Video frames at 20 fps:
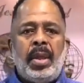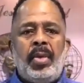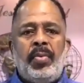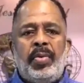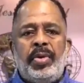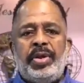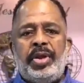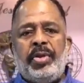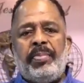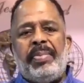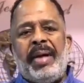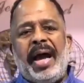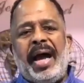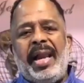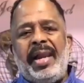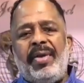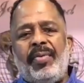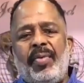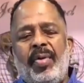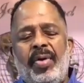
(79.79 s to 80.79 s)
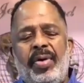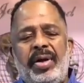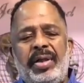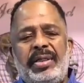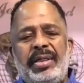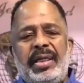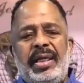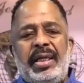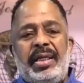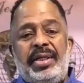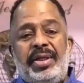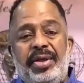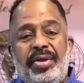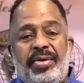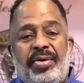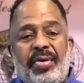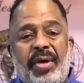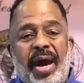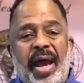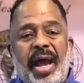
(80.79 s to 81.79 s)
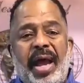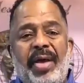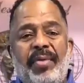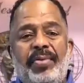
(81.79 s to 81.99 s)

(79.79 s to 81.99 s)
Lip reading: when your body wanted to eat, you cried.